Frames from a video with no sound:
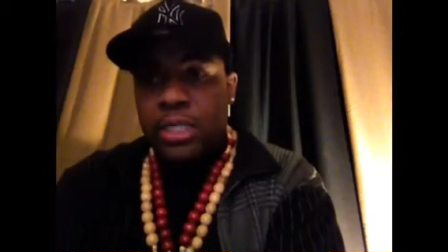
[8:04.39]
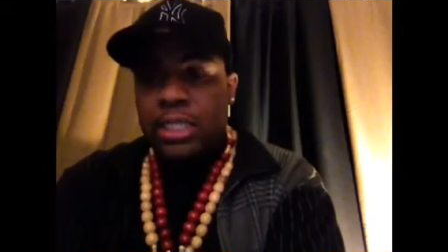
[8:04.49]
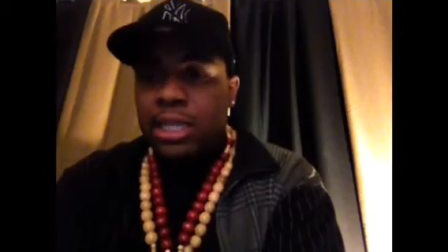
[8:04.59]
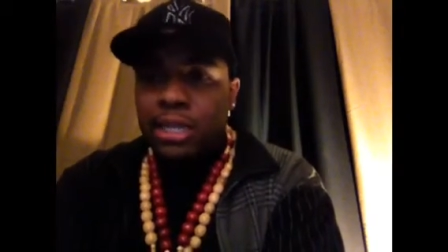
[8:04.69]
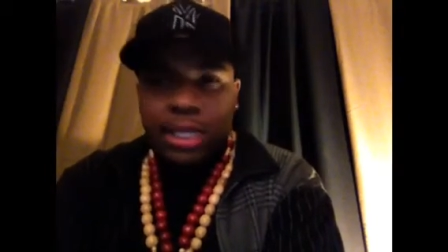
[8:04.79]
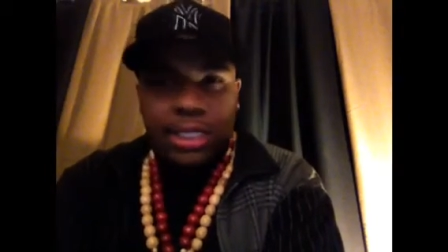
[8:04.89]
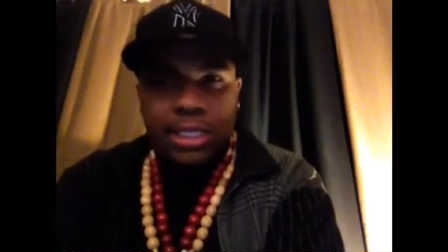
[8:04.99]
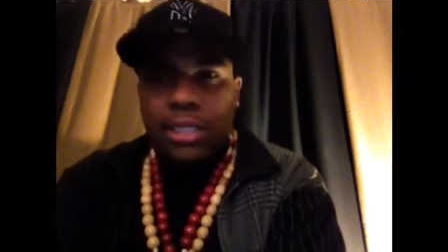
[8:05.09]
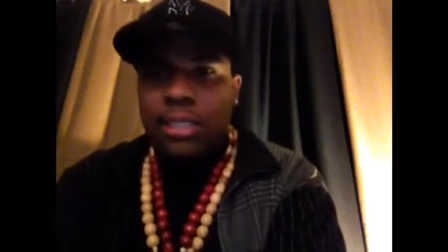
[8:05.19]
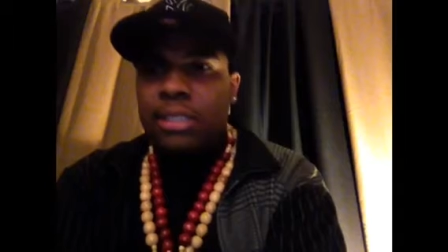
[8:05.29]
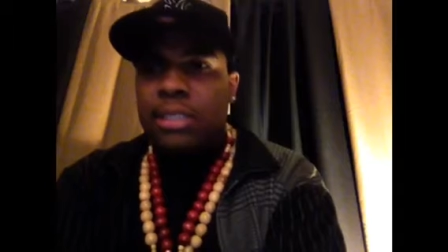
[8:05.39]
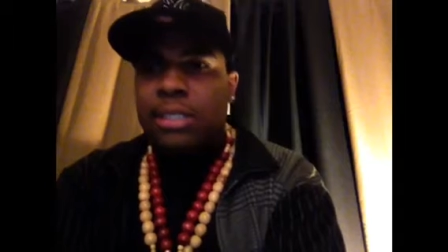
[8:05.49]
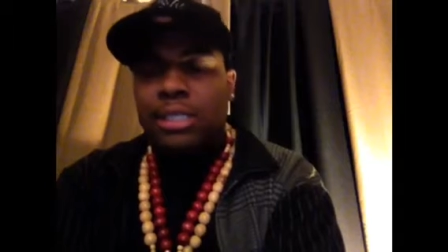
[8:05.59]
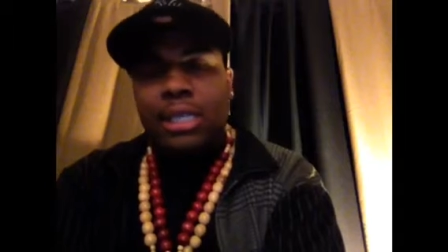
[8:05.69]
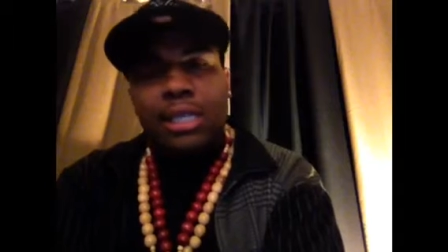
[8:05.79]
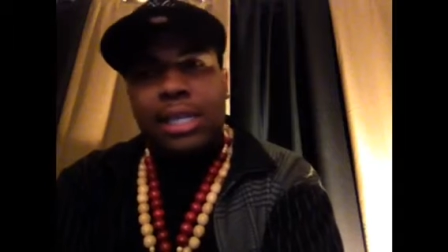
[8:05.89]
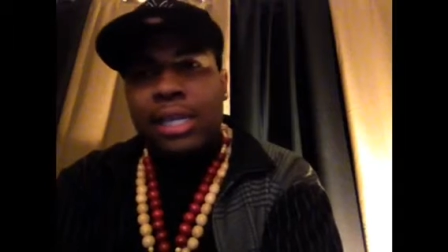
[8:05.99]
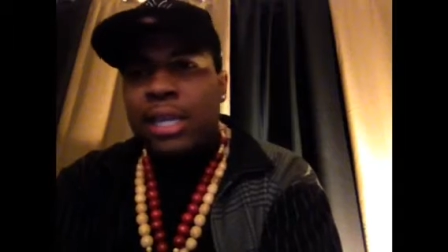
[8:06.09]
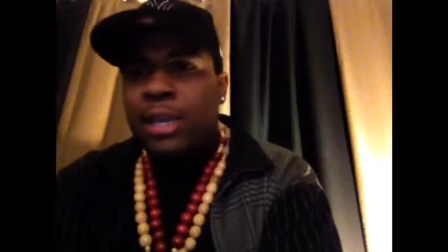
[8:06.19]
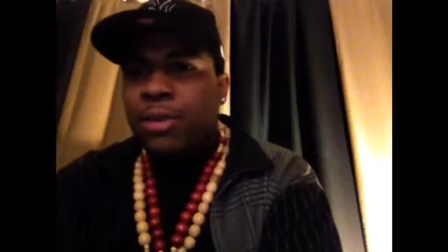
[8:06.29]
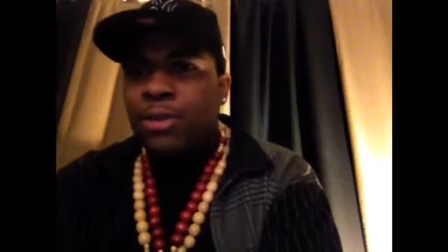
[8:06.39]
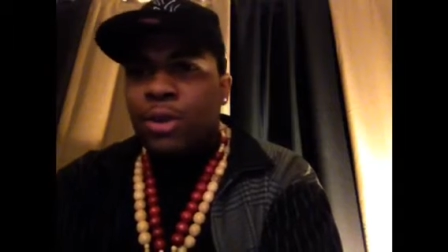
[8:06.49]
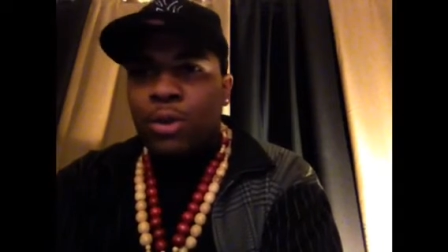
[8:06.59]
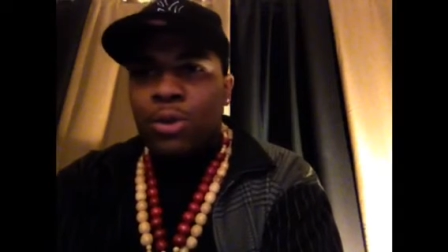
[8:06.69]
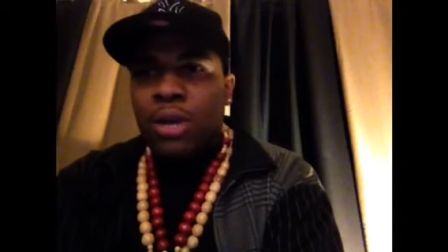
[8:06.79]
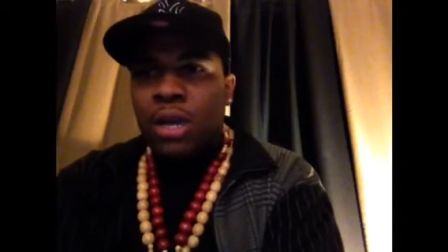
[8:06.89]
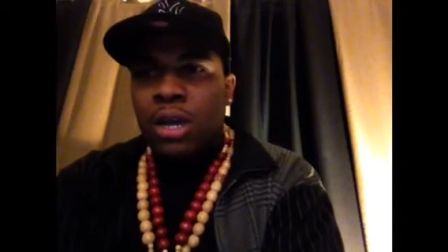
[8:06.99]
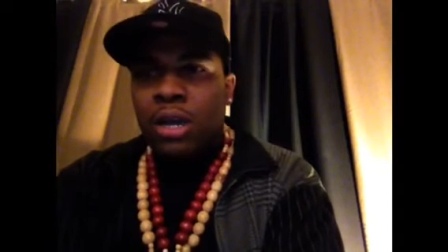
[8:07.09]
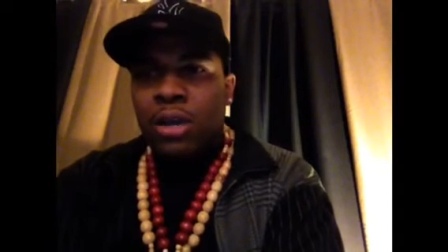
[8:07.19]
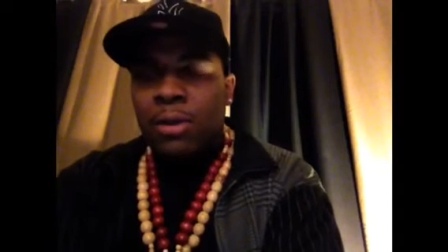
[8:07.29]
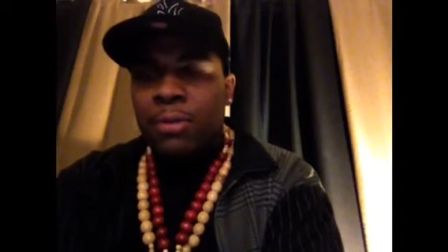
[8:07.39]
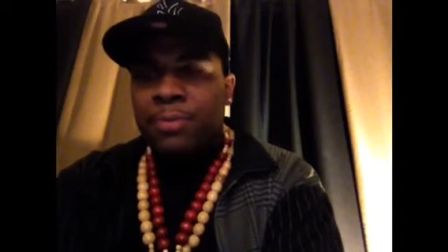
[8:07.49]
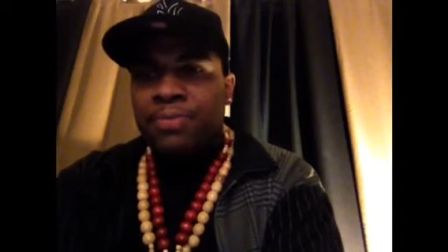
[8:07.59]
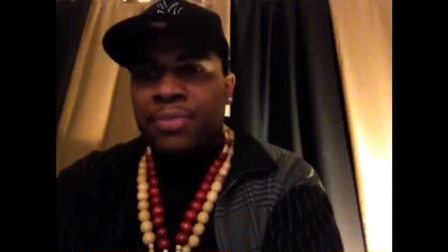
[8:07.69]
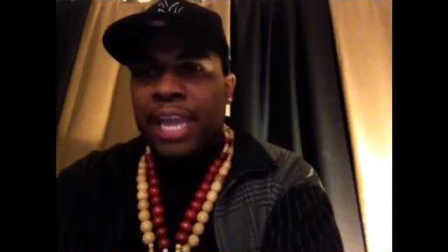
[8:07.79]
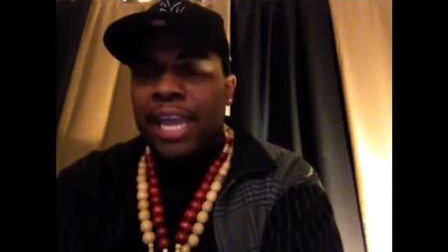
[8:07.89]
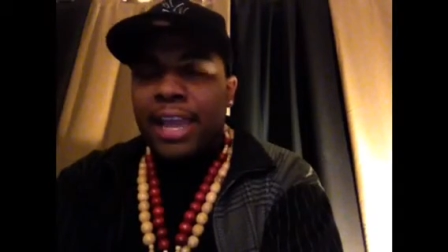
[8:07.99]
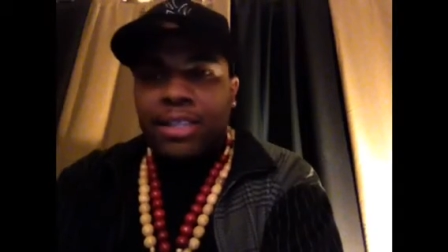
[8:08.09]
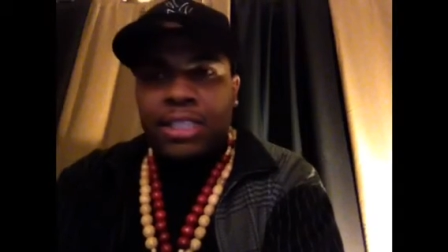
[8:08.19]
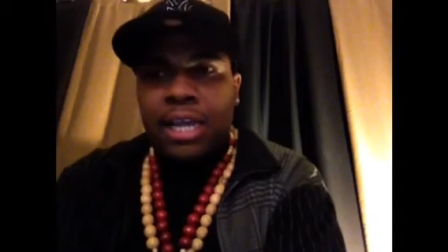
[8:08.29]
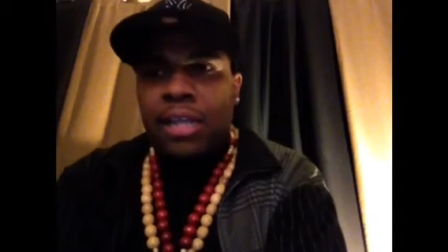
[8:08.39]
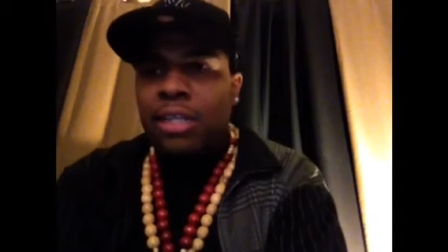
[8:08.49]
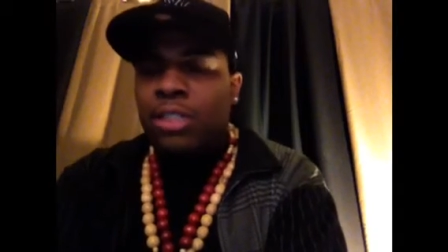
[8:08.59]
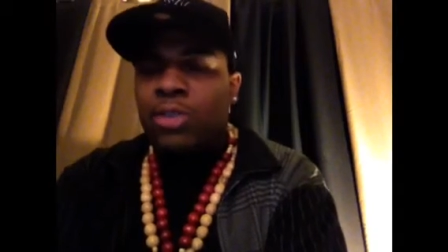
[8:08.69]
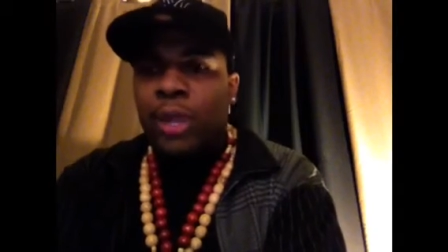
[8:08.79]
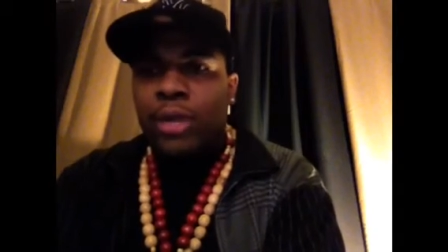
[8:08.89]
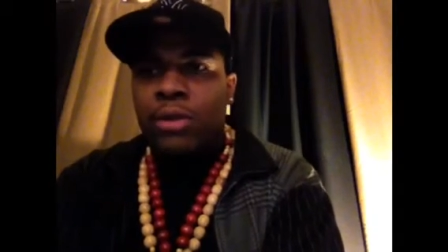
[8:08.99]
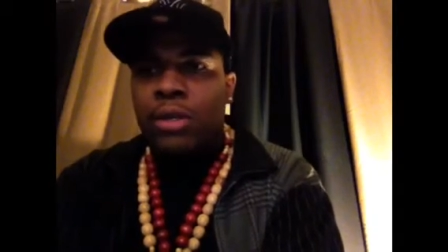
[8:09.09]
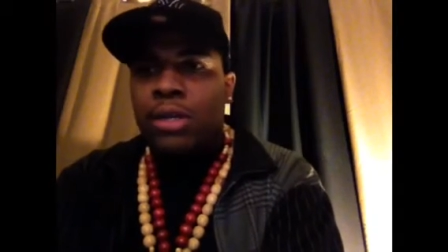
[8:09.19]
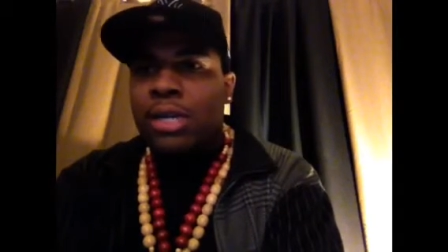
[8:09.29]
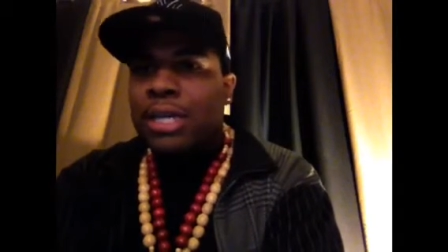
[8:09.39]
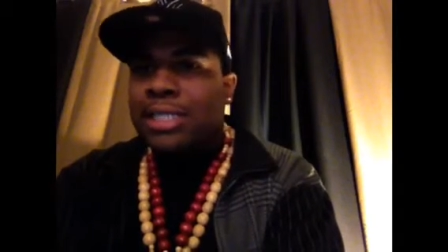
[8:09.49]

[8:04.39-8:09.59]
Tell her that she looks good. Tell her that, you know, um, that hairstyle looks great on her.